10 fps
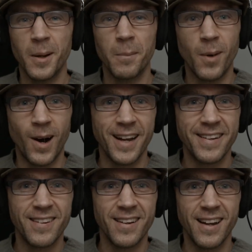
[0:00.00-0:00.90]

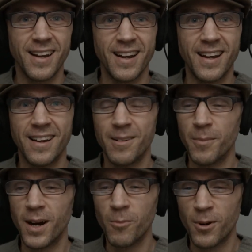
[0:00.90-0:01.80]
might uh,
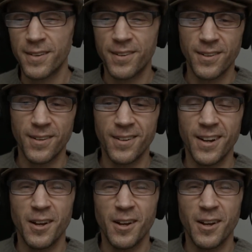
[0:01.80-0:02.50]
might want to